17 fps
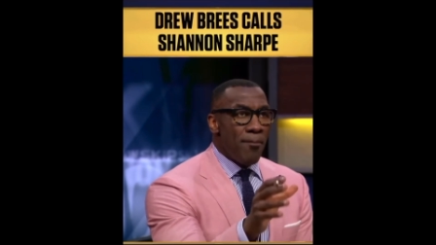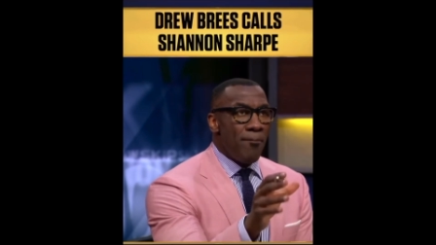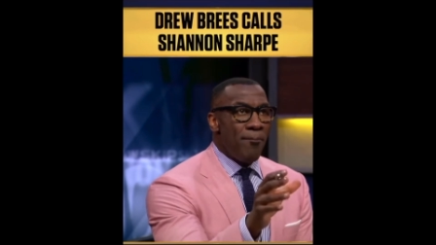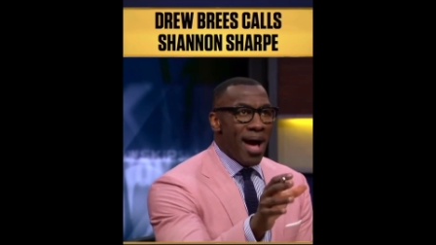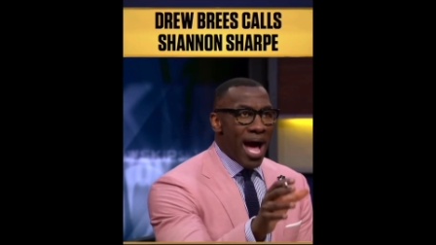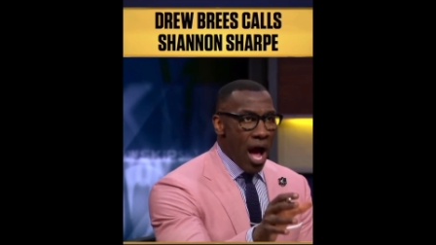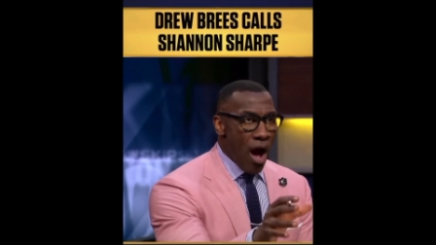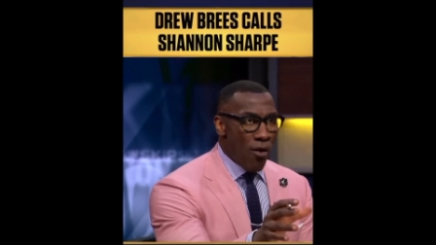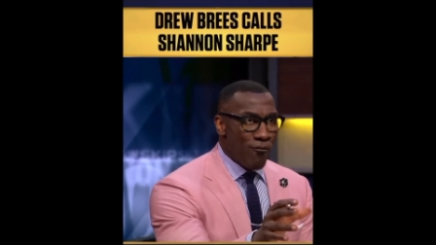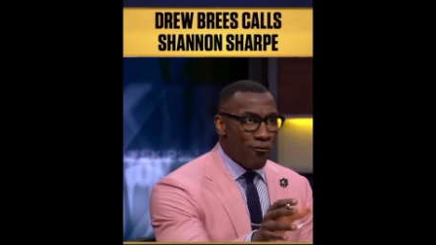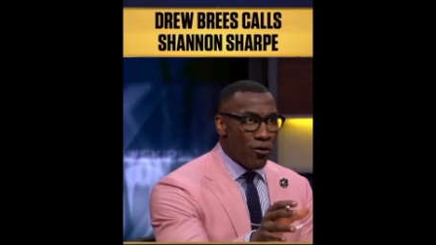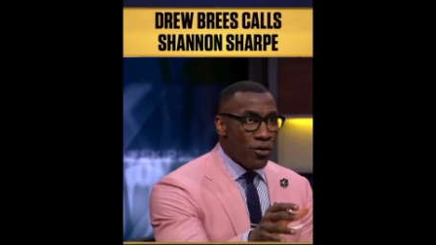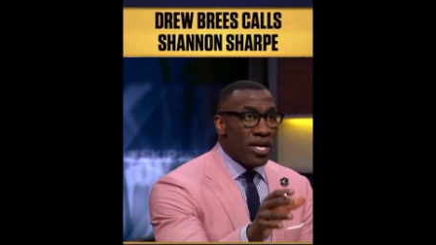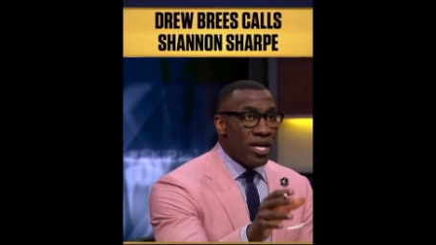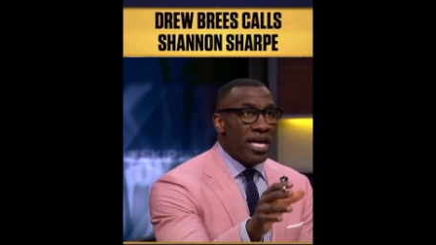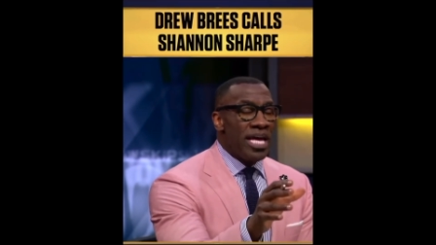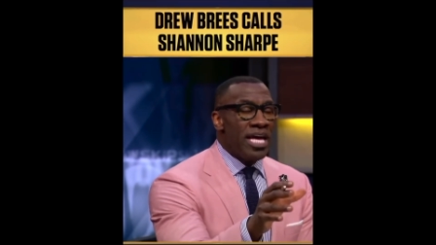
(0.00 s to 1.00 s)
powerful,
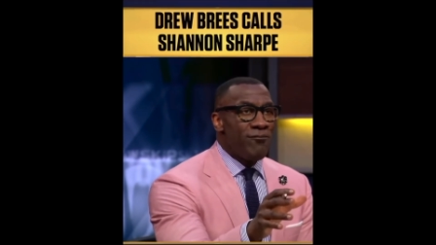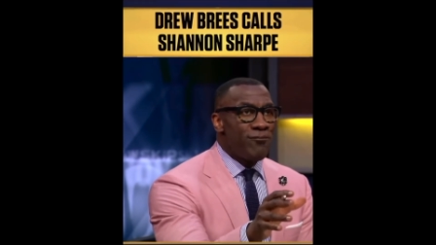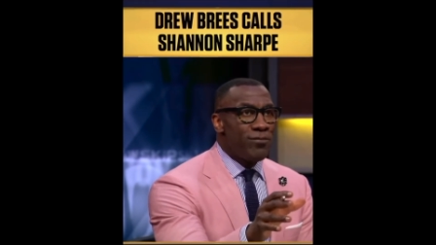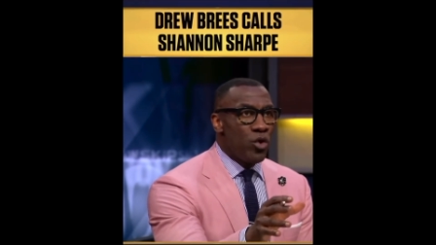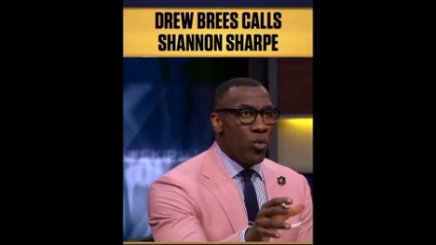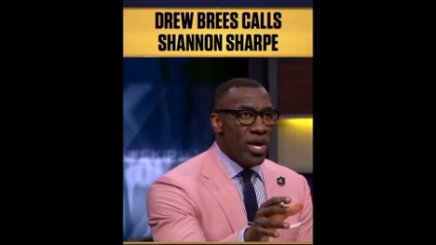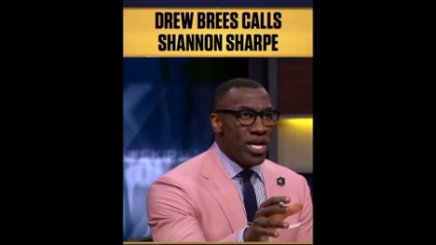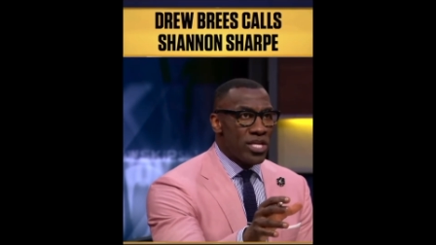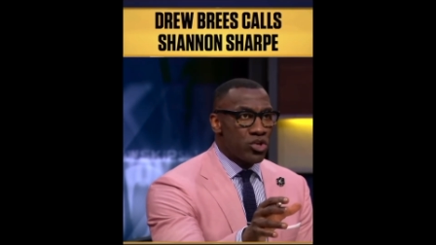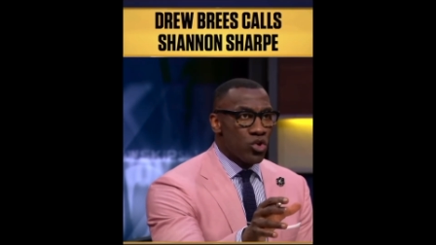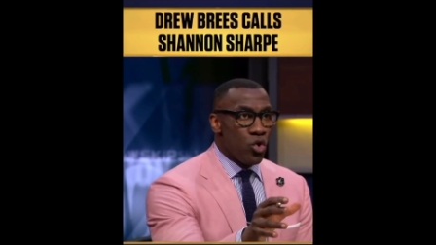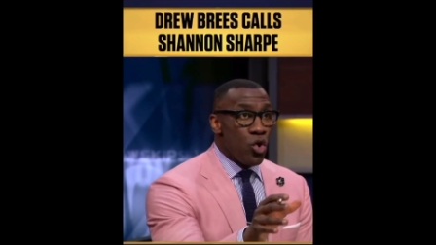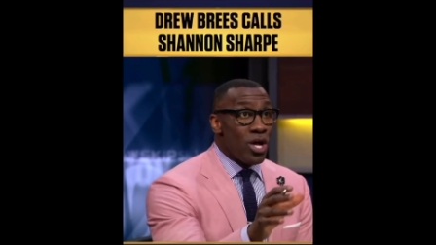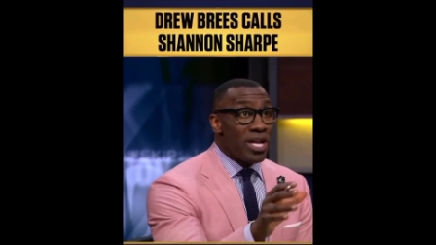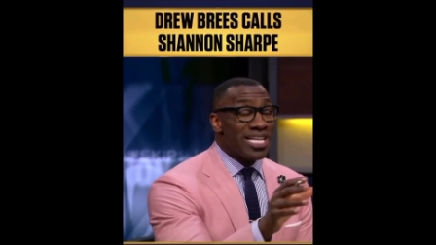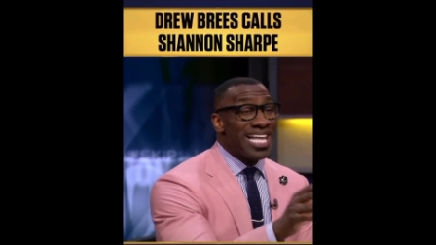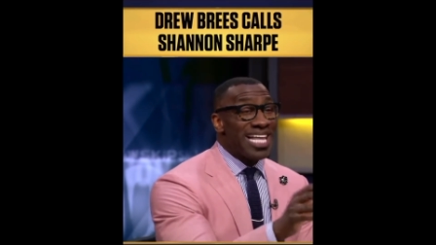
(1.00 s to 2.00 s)
influential
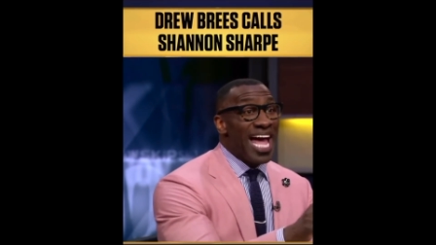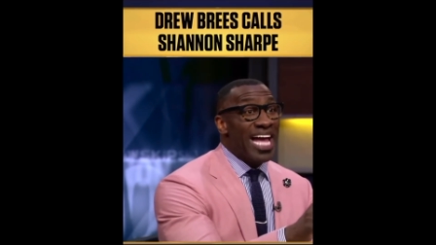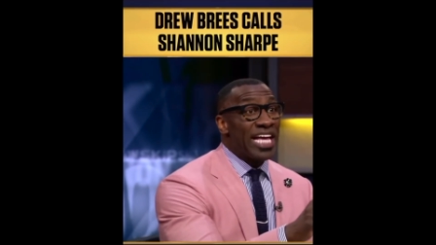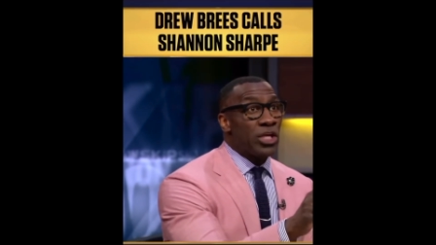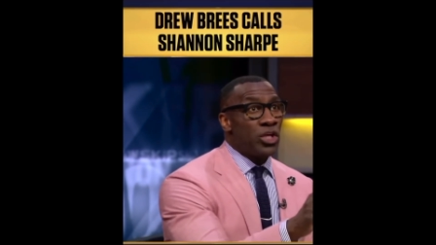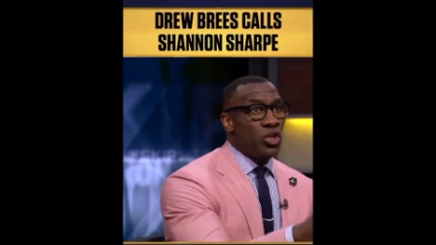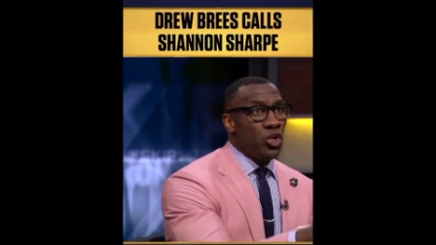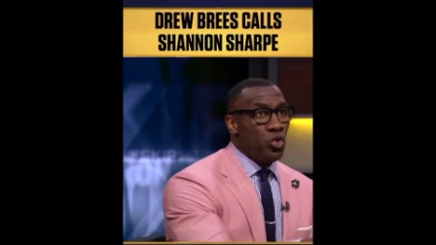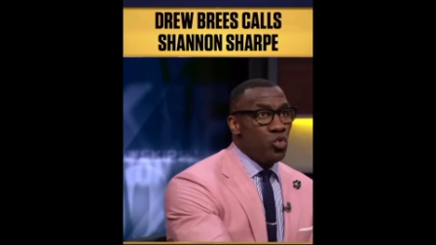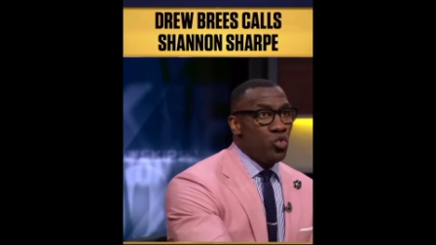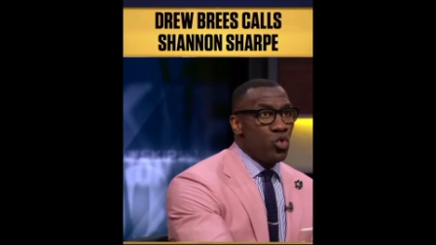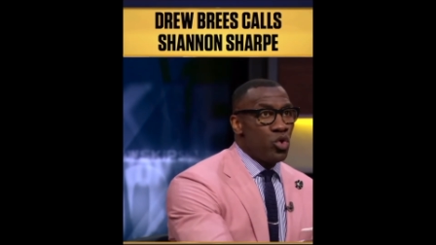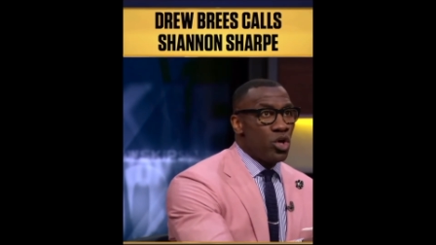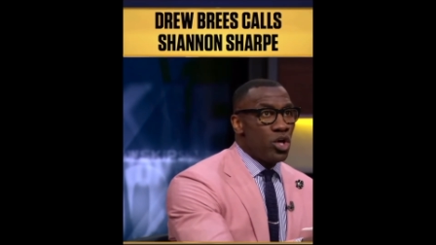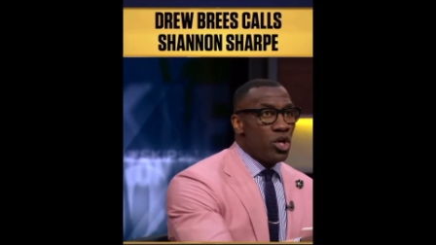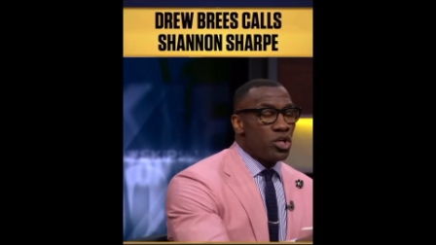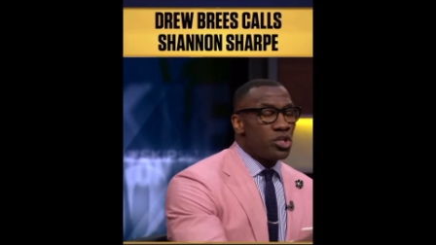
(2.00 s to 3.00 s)
like you
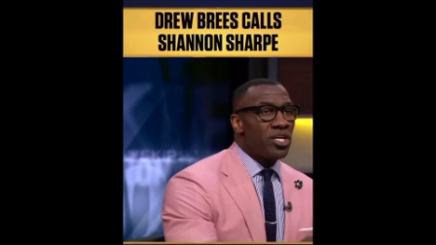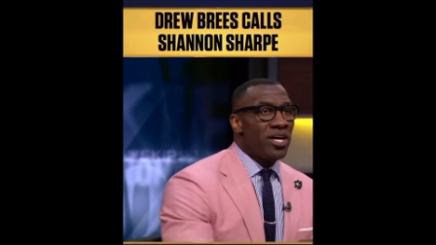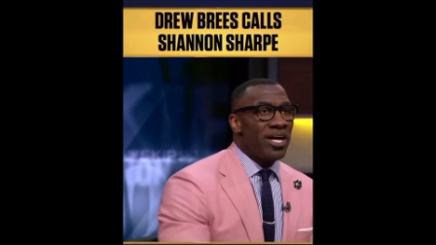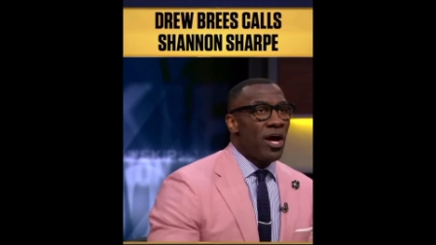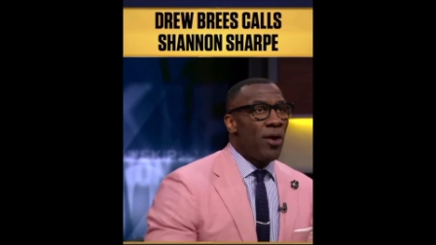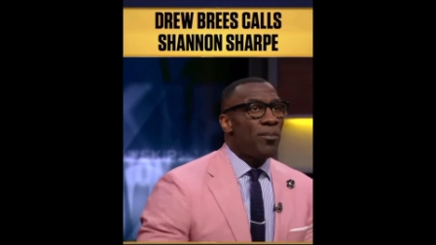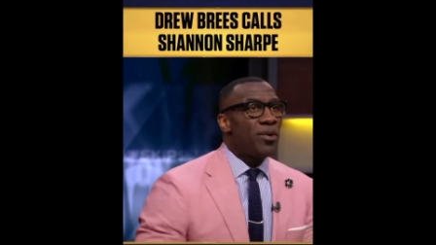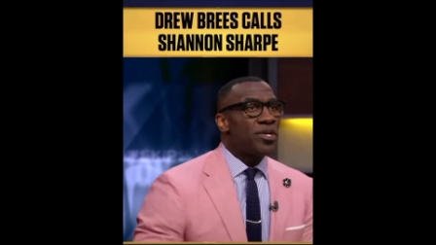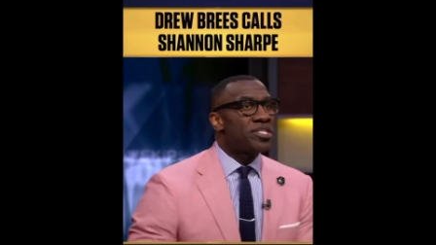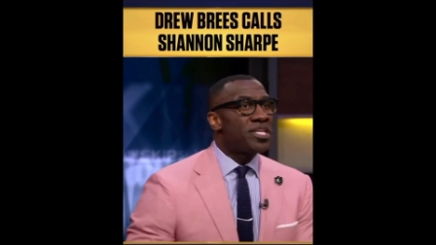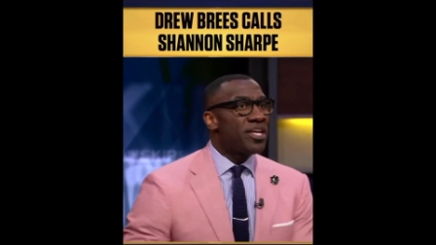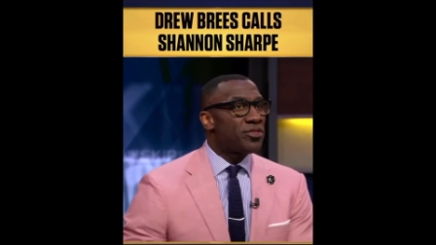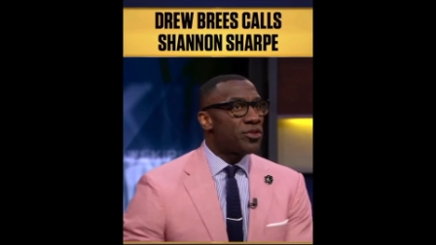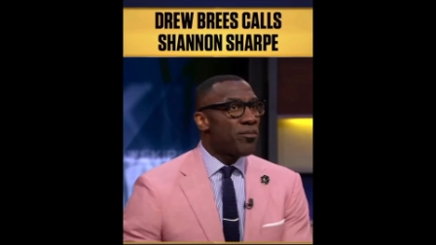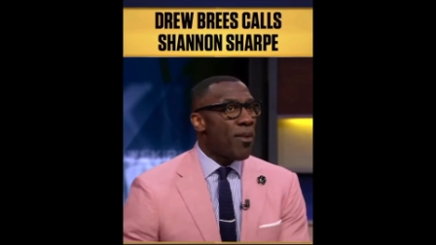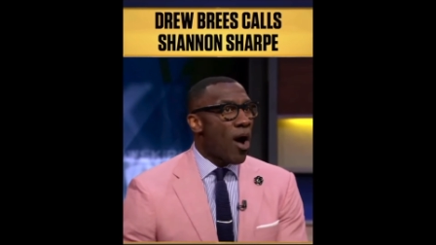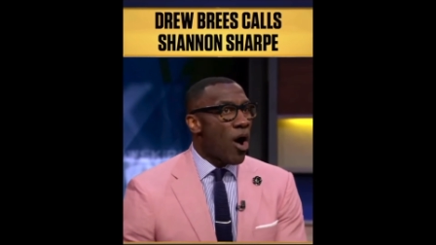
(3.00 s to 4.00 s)
to help us get
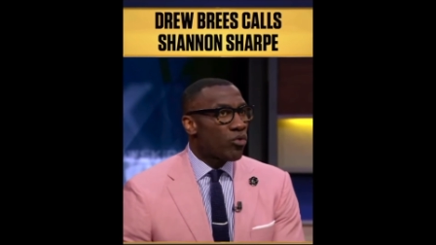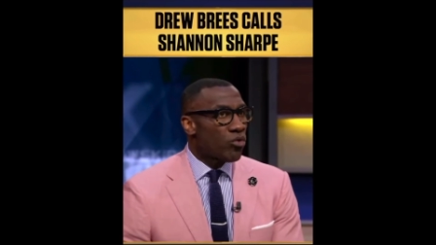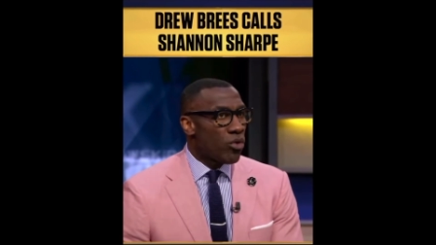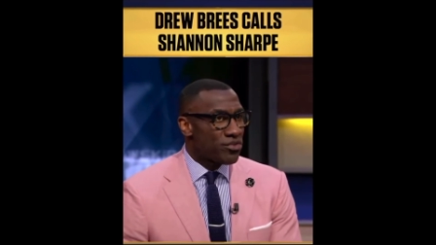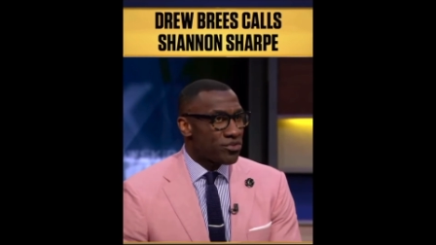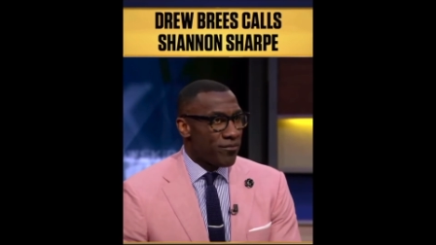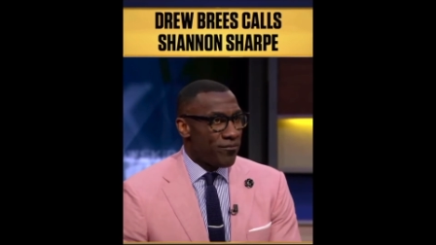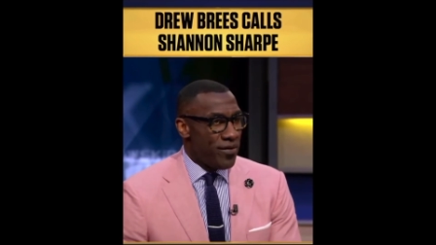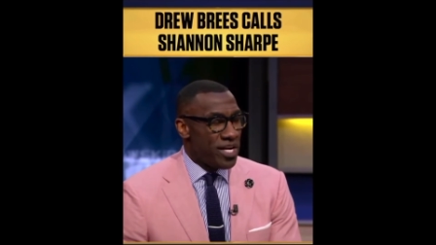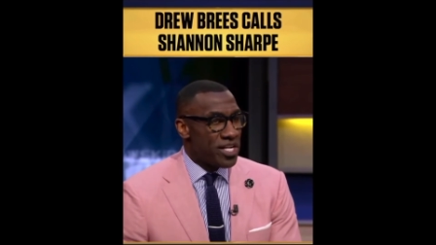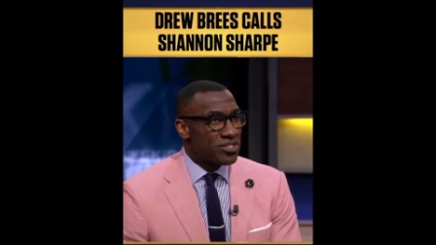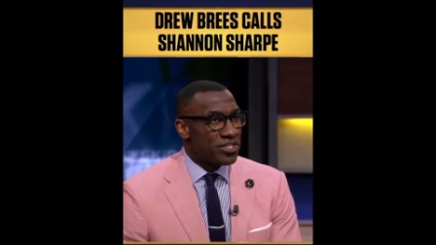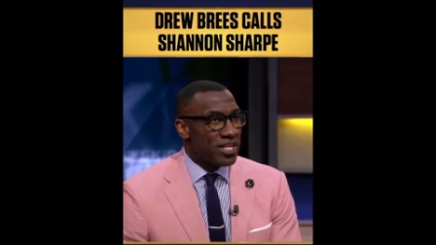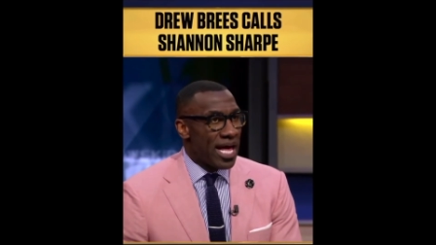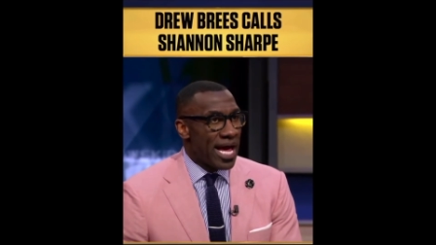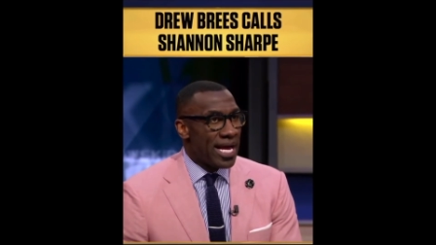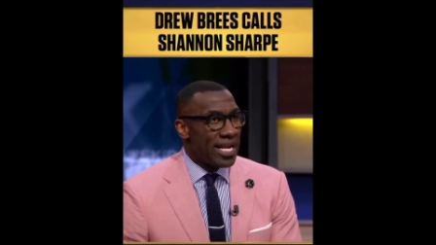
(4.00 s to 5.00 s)
the ball across the finish
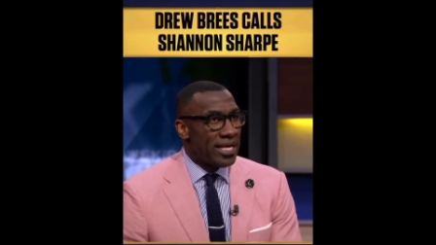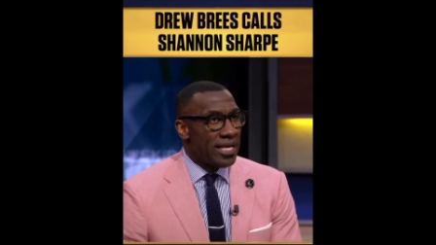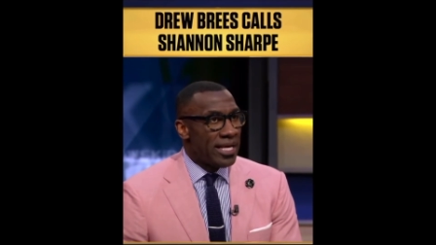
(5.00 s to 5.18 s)
line.